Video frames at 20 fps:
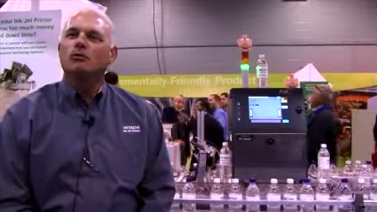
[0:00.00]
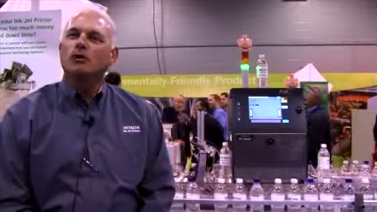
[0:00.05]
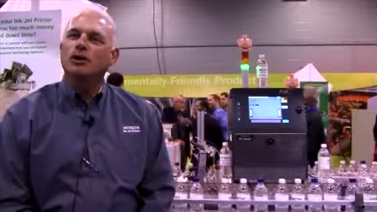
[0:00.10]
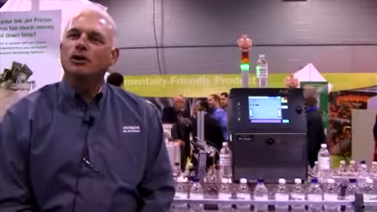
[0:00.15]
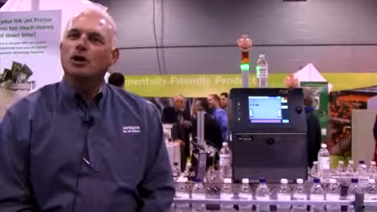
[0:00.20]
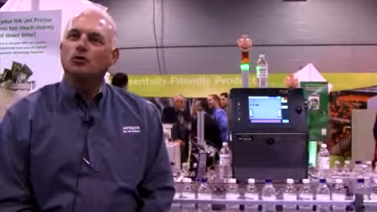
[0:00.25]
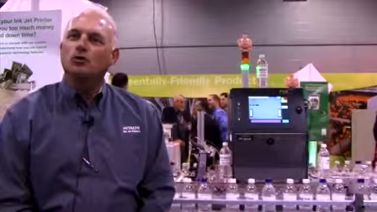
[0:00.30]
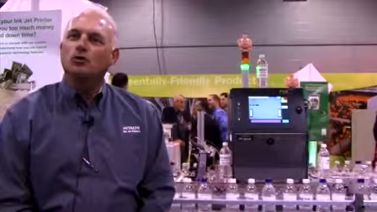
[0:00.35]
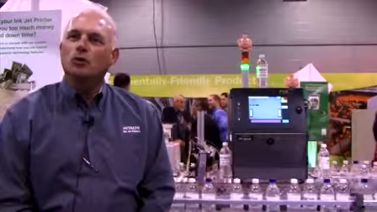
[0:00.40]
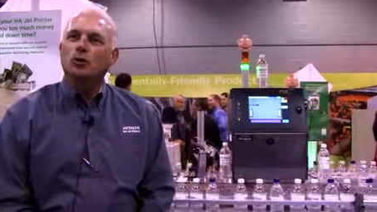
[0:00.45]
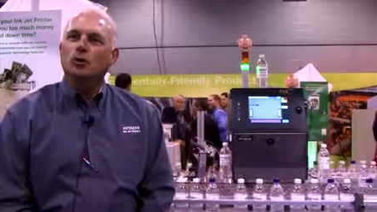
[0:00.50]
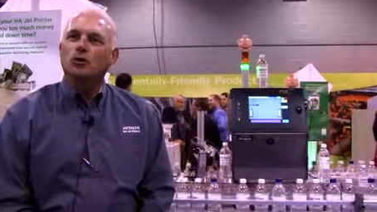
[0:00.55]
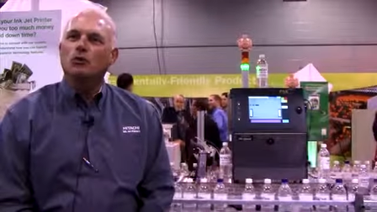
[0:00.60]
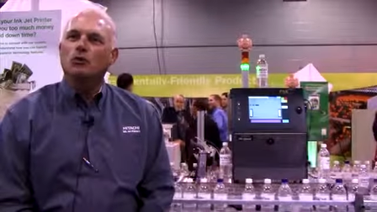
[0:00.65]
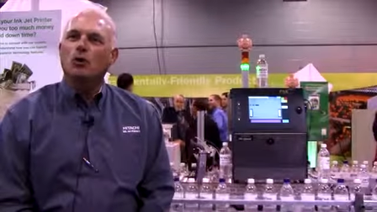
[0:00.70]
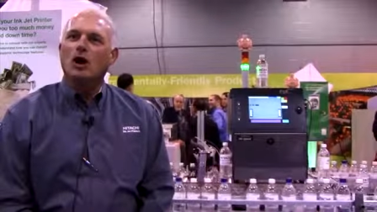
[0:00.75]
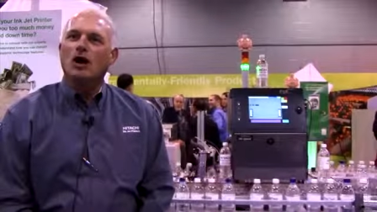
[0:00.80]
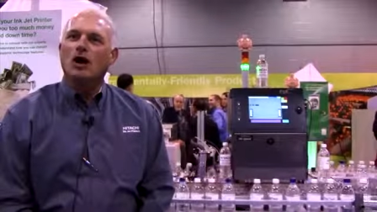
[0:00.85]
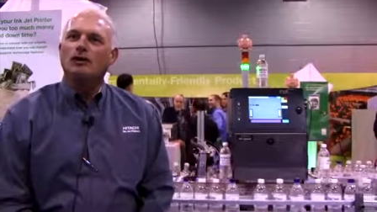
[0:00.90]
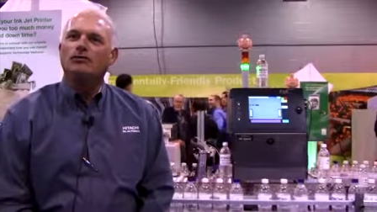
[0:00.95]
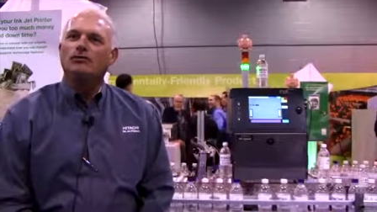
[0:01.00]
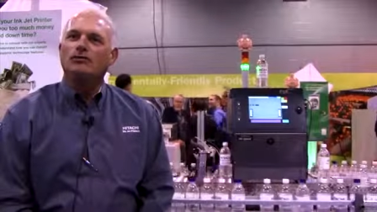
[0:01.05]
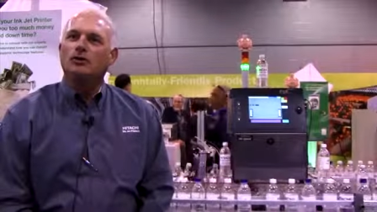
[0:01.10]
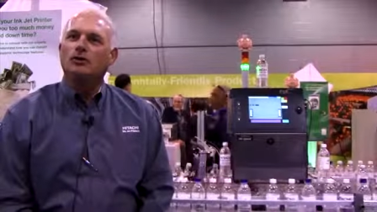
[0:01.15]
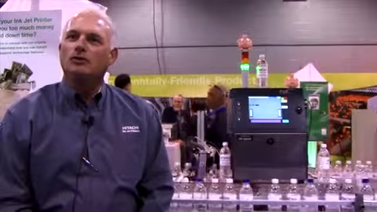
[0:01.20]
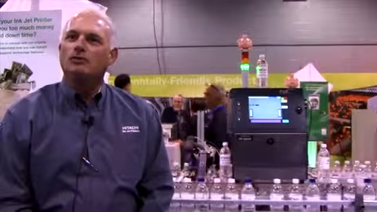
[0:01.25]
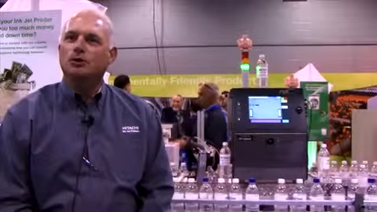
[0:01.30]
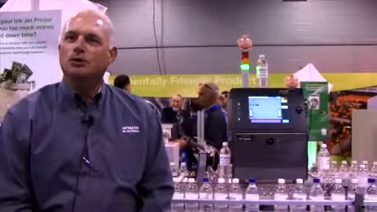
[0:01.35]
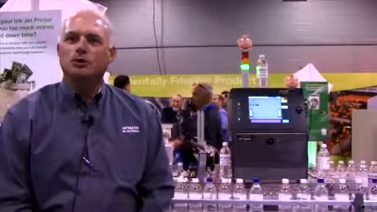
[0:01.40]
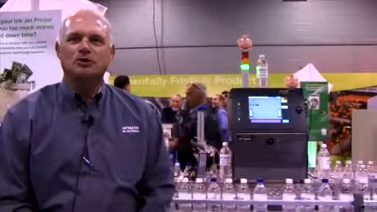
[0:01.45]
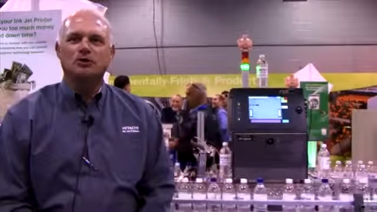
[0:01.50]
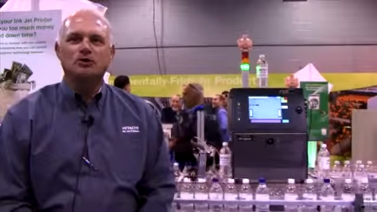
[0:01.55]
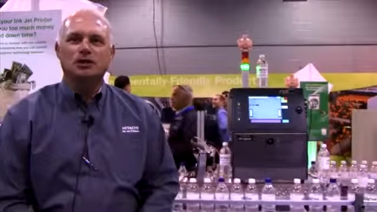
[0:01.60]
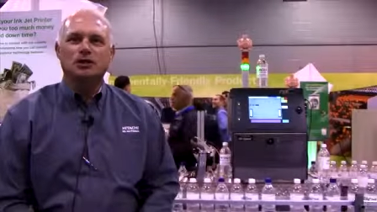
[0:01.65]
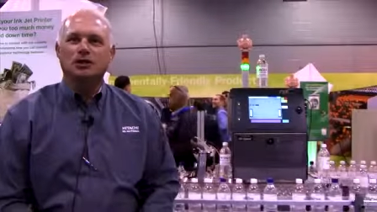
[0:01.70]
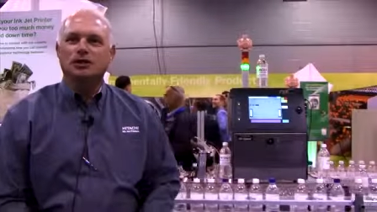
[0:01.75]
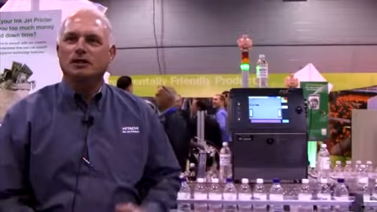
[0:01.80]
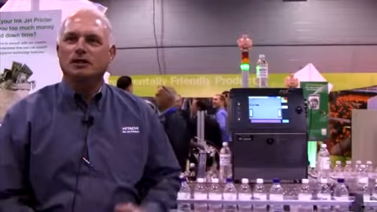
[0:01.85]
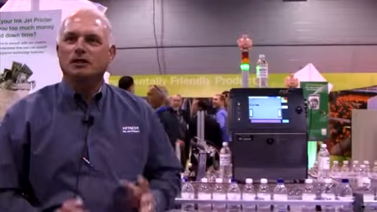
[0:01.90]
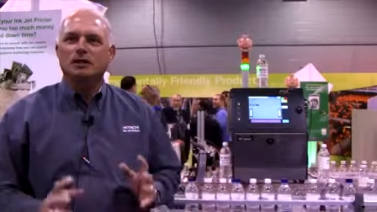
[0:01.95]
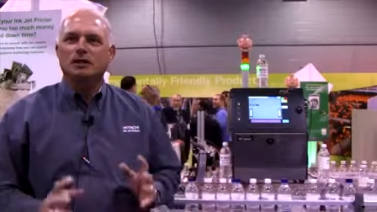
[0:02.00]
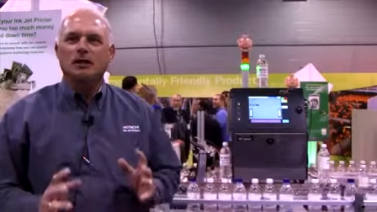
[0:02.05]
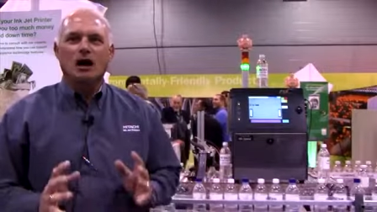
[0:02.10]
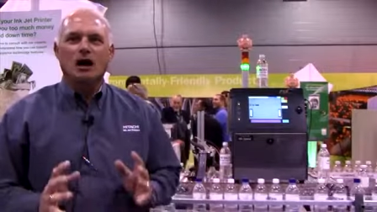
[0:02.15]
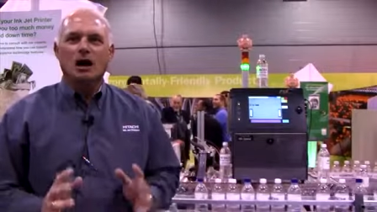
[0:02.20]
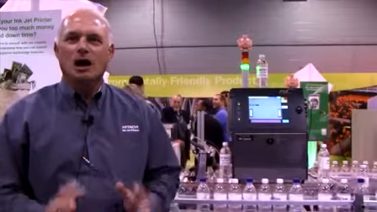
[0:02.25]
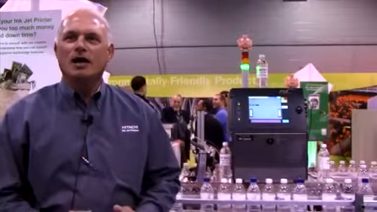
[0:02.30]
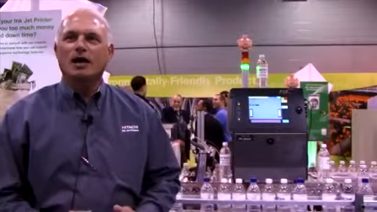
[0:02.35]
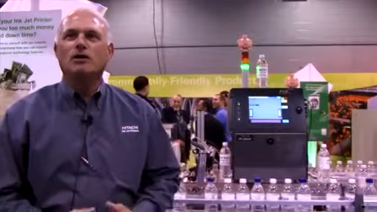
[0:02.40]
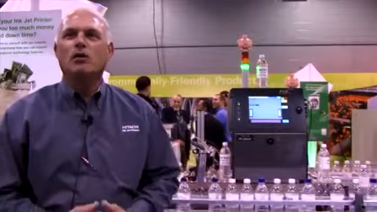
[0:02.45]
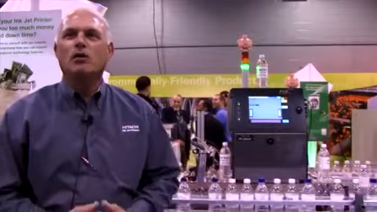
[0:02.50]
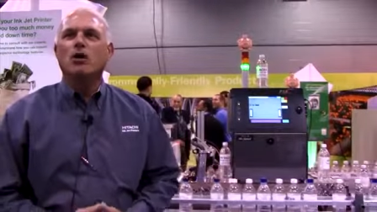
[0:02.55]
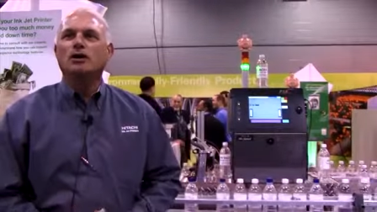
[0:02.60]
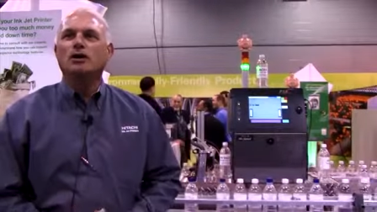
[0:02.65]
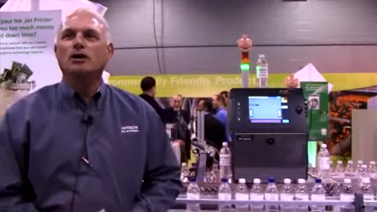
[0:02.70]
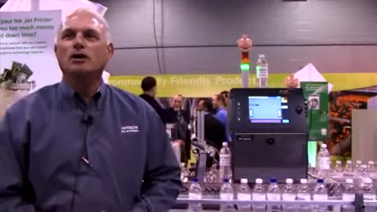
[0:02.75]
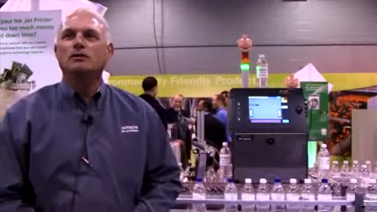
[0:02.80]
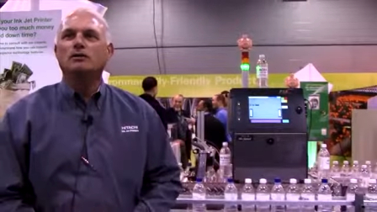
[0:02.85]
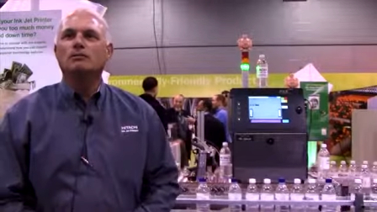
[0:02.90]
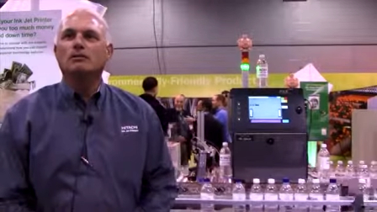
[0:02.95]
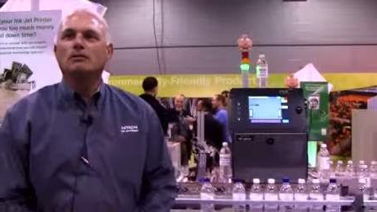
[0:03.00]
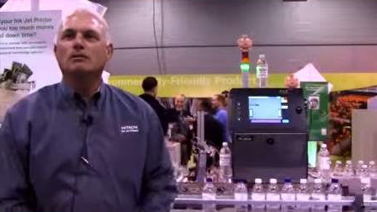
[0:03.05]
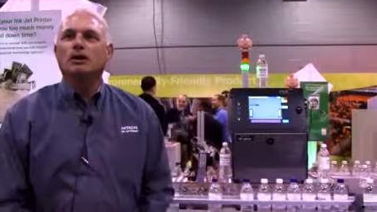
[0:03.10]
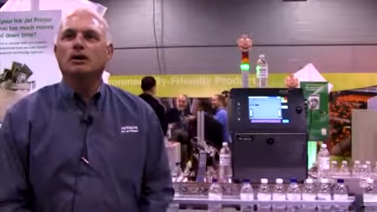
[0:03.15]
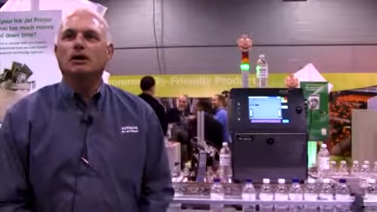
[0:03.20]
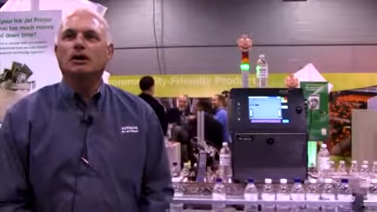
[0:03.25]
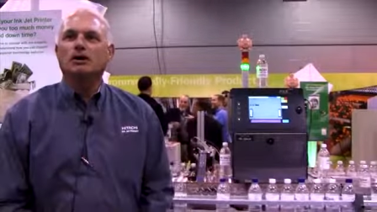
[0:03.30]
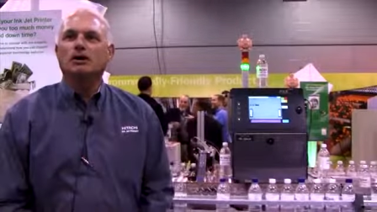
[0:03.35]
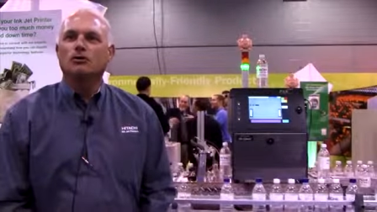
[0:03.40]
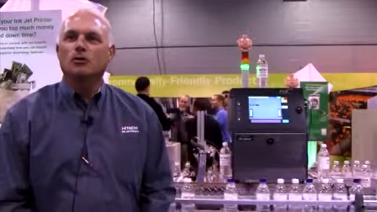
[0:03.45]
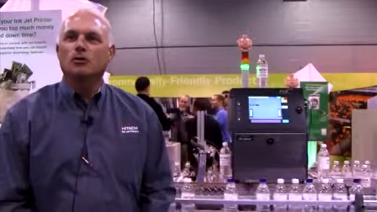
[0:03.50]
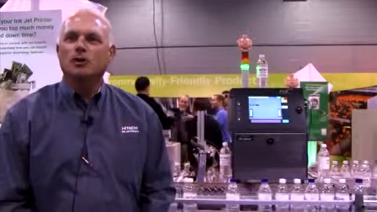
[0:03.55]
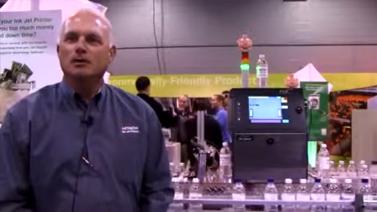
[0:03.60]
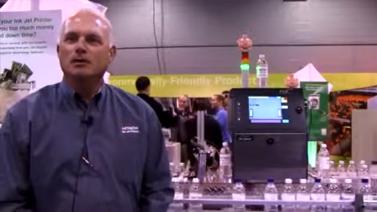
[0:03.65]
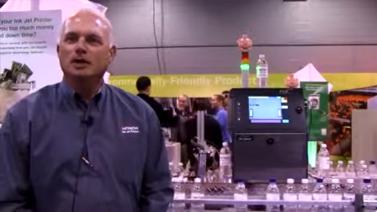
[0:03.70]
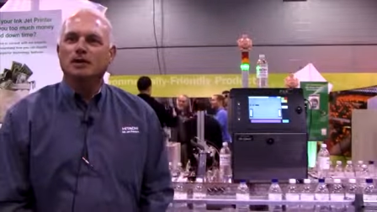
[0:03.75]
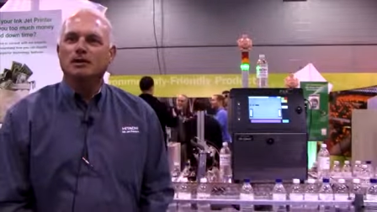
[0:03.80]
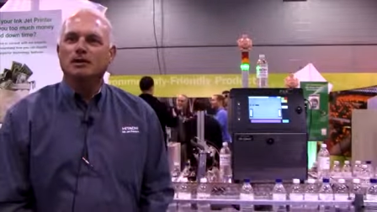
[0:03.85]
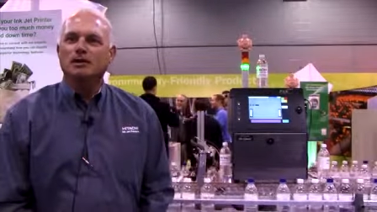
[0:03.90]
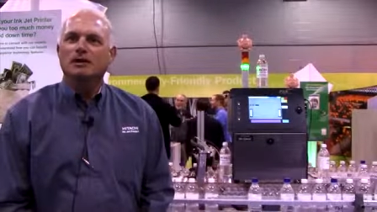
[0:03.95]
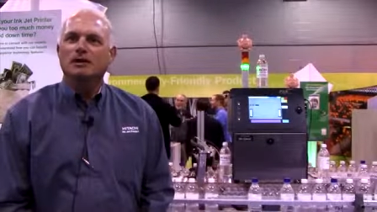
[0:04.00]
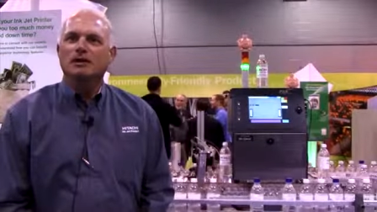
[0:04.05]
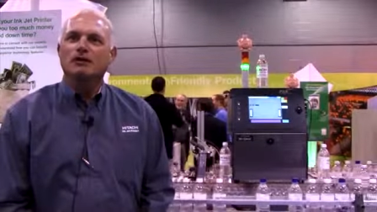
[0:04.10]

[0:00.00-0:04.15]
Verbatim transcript: We're known worldwide for producing high quality uh, equipment